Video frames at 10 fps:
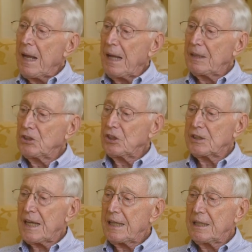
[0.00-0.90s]
And she
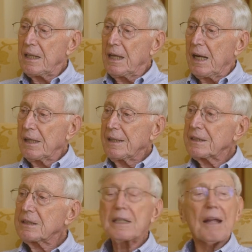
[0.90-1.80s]
said,
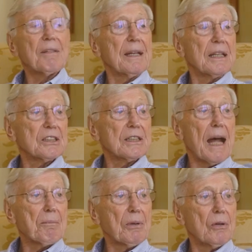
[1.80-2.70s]
there's nothing to
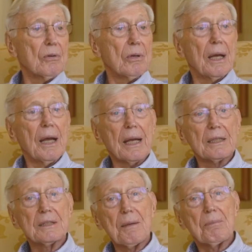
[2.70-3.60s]
stop you
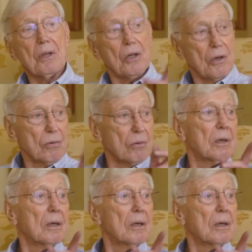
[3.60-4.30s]
except you.